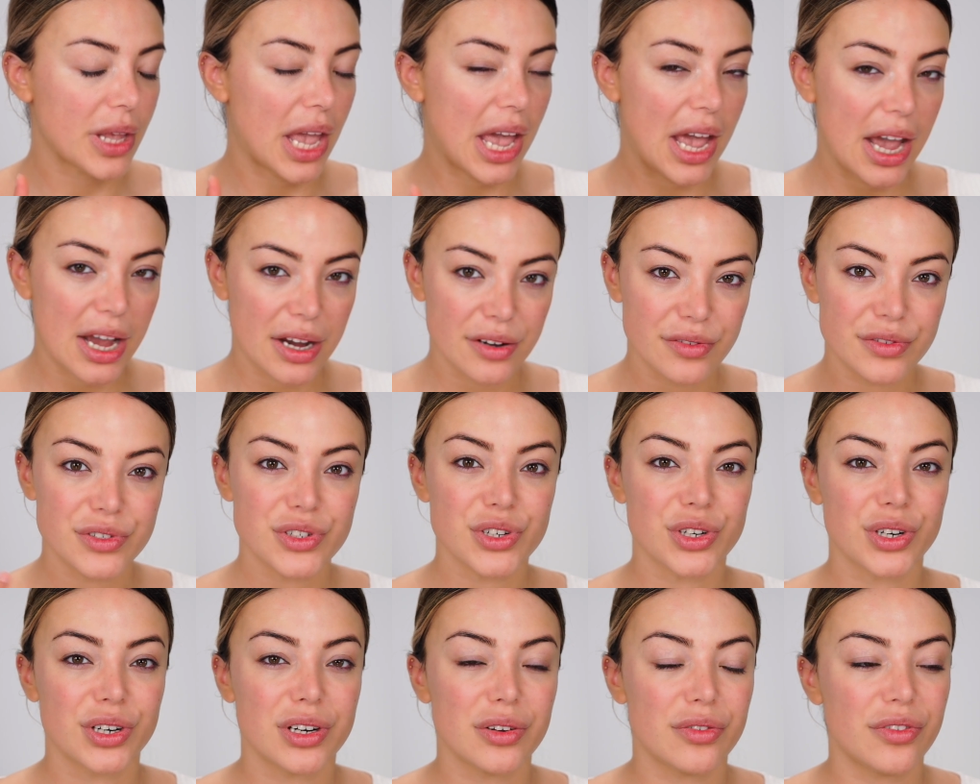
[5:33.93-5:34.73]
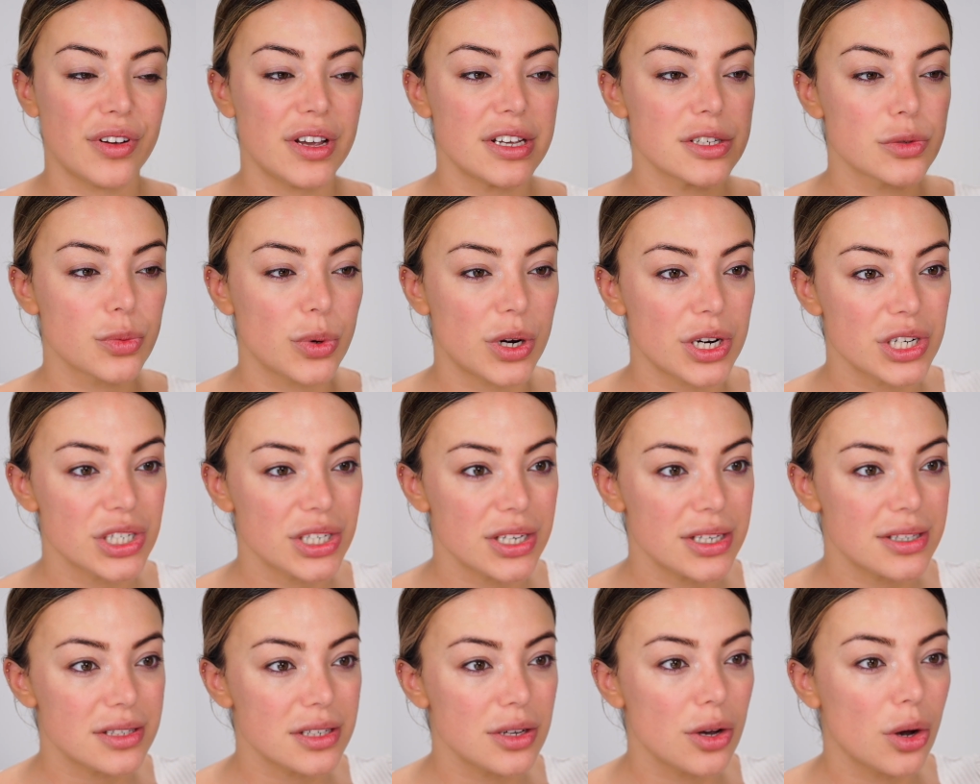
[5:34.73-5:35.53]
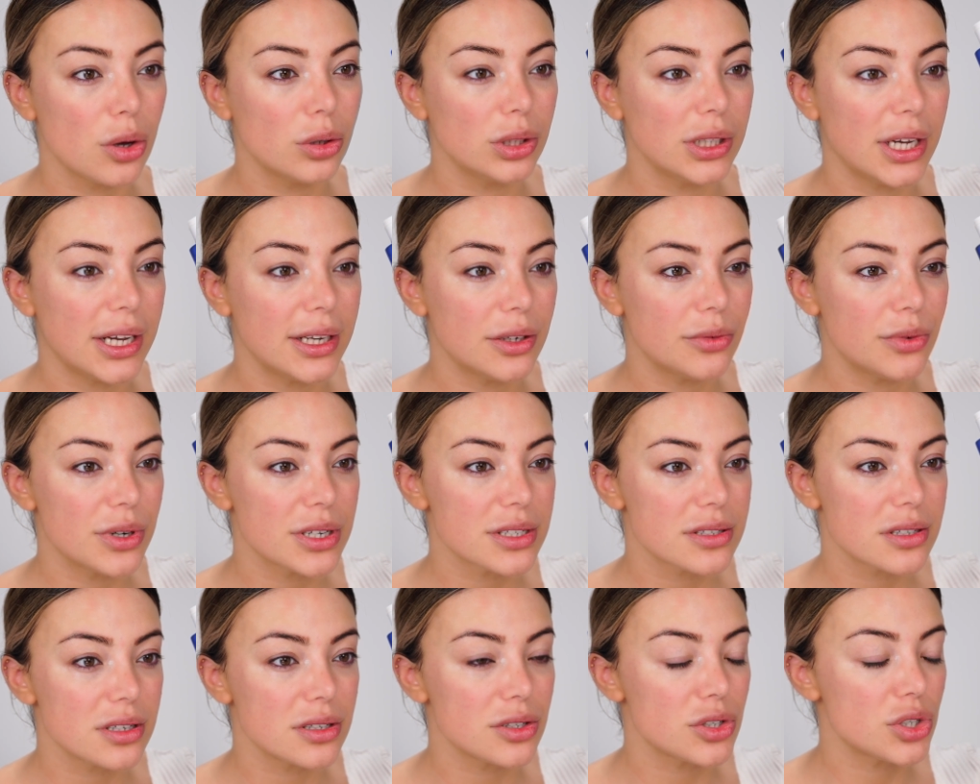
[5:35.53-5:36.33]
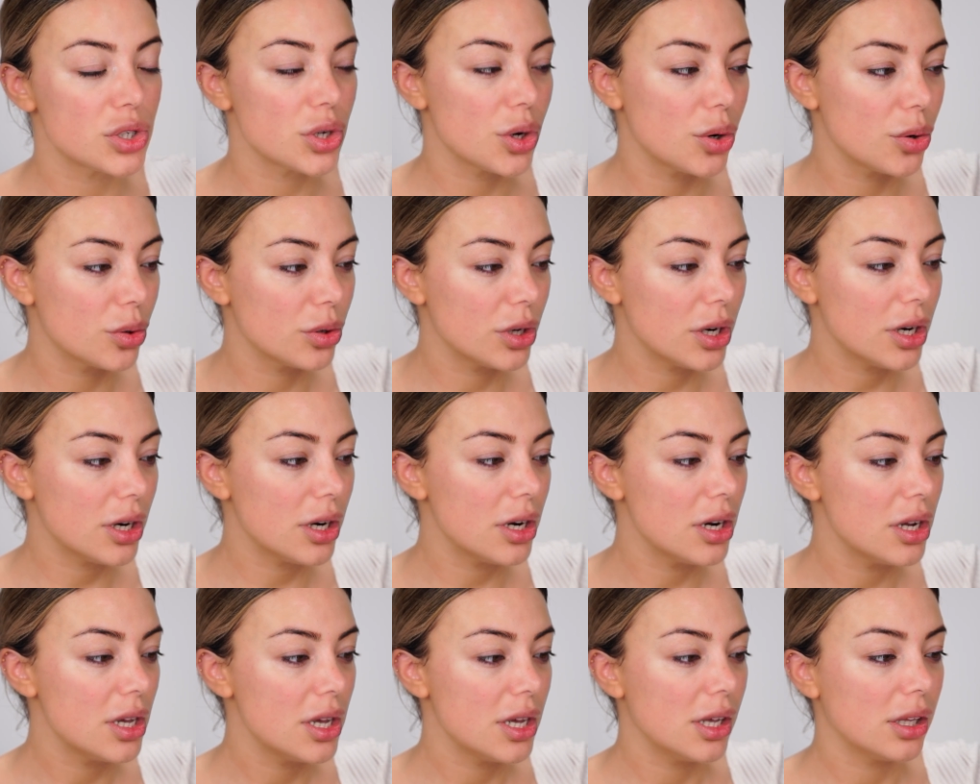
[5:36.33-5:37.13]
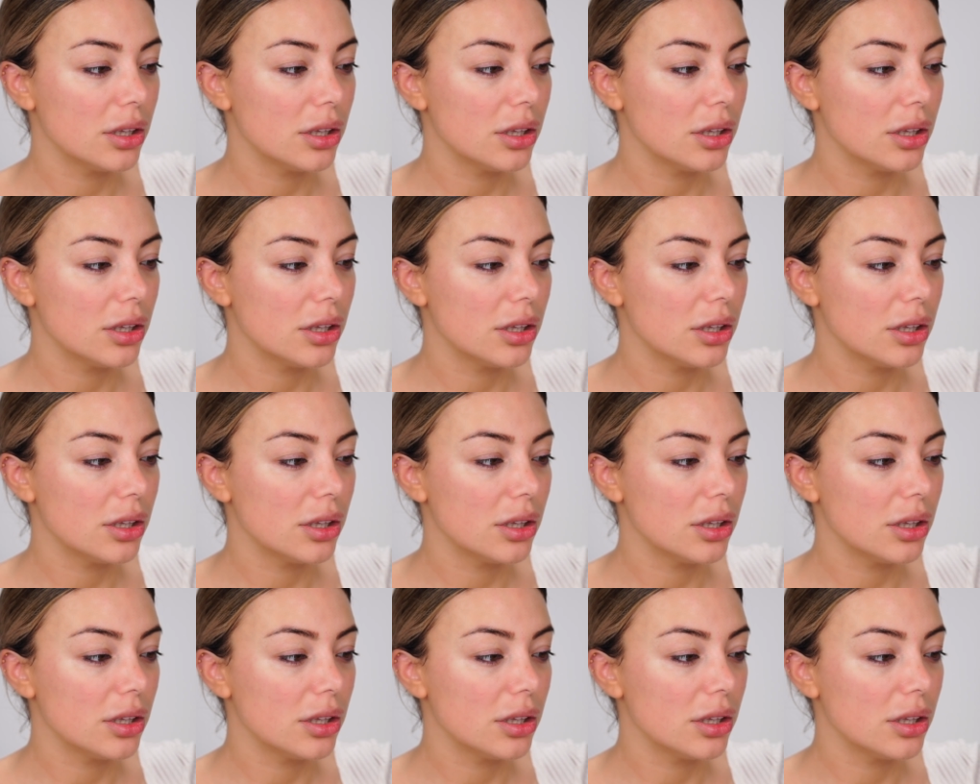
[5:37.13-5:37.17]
after the face wash. It's the Ole Henriksen toner,